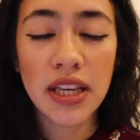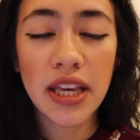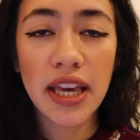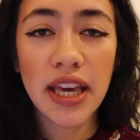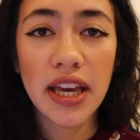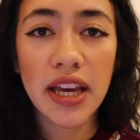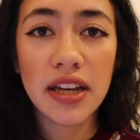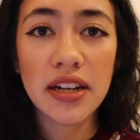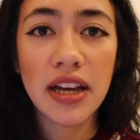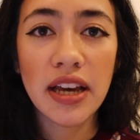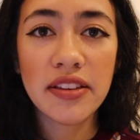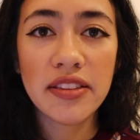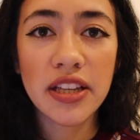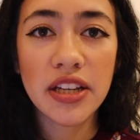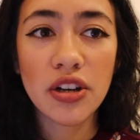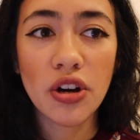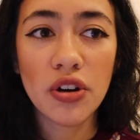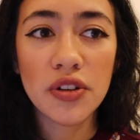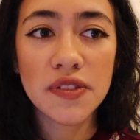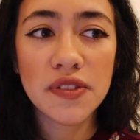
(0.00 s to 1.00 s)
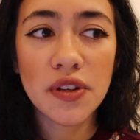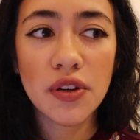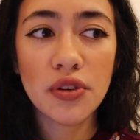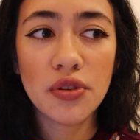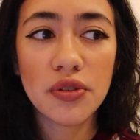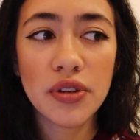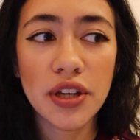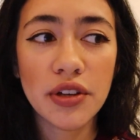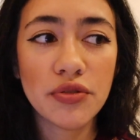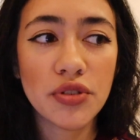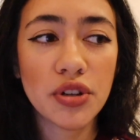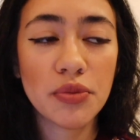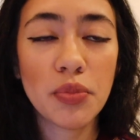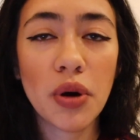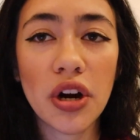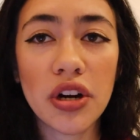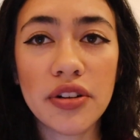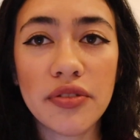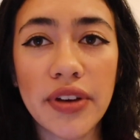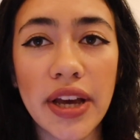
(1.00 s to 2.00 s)
And I think also if you're
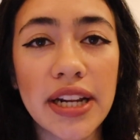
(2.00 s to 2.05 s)
part of